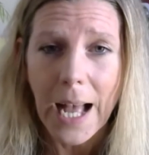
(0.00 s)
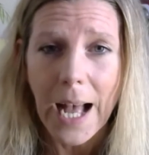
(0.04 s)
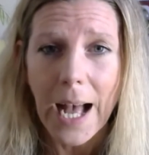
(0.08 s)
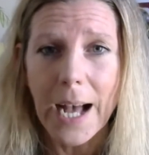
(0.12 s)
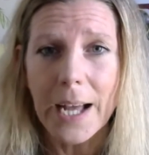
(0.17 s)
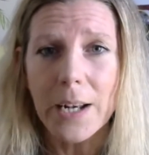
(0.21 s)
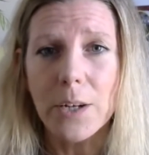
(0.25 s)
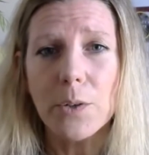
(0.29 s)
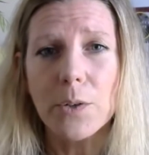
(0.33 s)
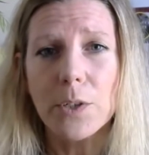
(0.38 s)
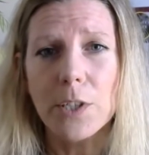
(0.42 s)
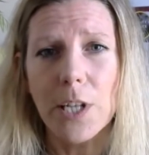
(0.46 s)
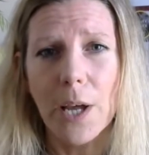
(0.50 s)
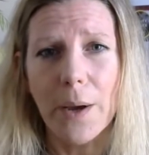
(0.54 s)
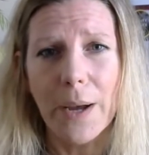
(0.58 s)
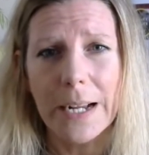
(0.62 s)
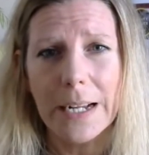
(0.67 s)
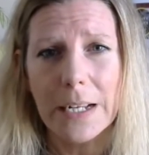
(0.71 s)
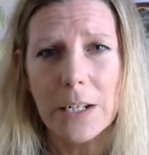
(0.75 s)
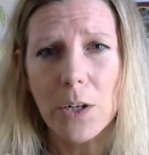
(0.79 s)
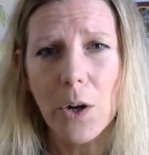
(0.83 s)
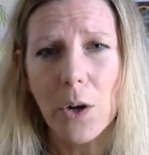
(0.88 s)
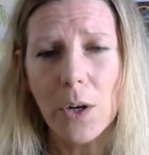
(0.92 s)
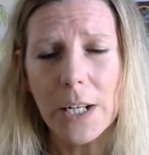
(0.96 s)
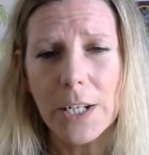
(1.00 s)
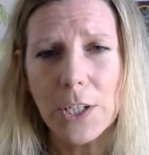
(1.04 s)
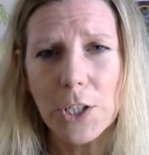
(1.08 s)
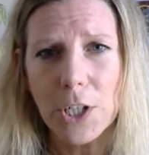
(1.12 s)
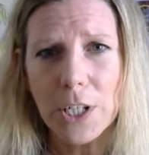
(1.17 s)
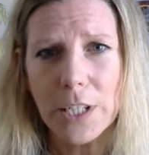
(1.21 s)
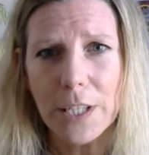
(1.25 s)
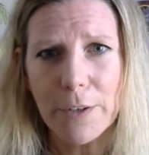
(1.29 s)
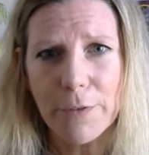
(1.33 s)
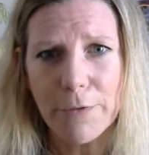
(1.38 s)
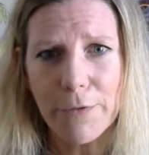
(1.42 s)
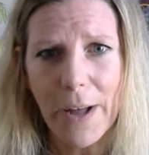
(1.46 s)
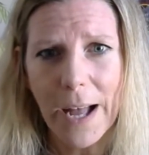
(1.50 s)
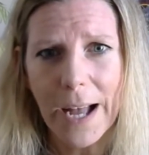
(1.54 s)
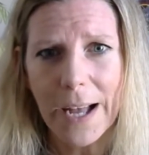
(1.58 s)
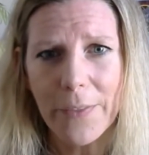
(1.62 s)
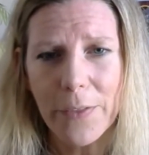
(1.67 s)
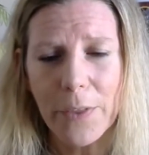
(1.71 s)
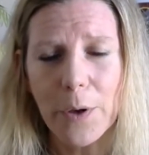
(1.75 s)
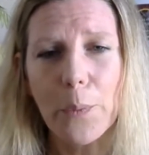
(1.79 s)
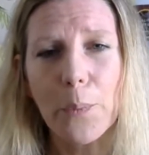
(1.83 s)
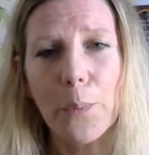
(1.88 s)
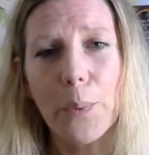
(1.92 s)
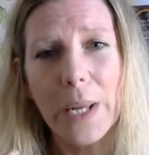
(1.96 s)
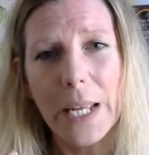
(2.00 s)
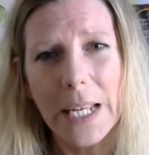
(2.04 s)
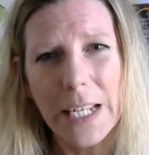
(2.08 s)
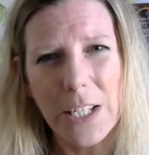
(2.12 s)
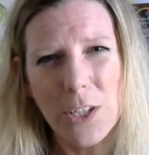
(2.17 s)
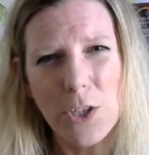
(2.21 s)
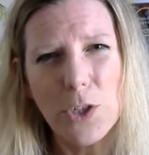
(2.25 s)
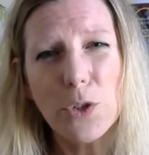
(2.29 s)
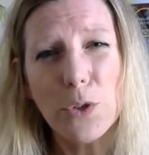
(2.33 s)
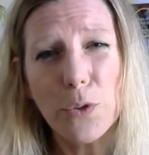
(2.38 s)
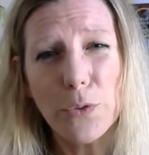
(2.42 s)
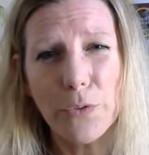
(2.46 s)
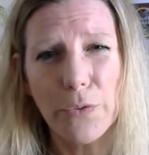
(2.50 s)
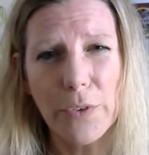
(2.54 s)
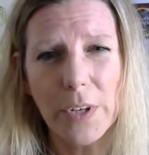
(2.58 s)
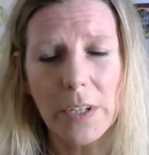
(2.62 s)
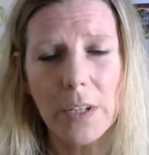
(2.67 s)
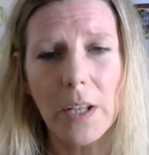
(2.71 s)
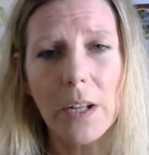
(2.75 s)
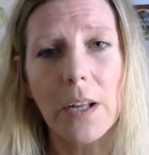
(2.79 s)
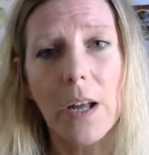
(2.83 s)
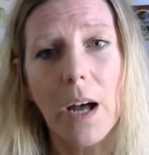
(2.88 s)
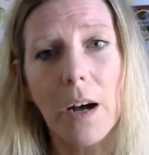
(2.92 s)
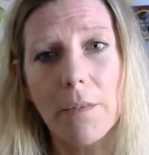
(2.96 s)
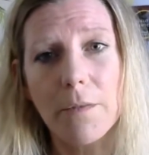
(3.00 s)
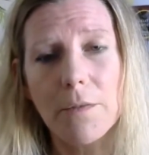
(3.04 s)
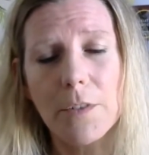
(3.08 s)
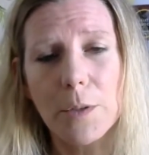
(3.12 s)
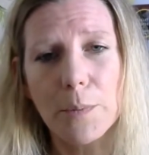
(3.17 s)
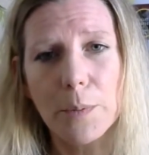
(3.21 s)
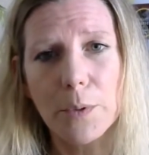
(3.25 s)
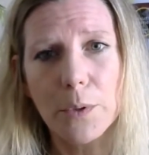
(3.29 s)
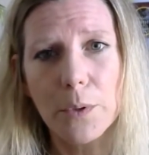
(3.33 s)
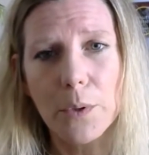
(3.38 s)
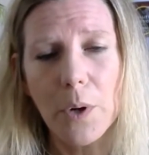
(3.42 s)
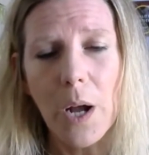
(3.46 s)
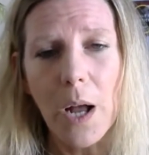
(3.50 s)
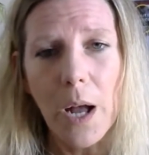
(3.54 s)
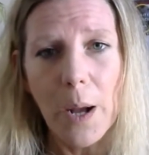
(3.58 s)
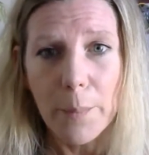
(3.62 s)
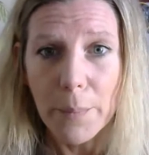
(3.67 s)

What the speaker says: and also acknowledging the fact that we do feel uncomfortable,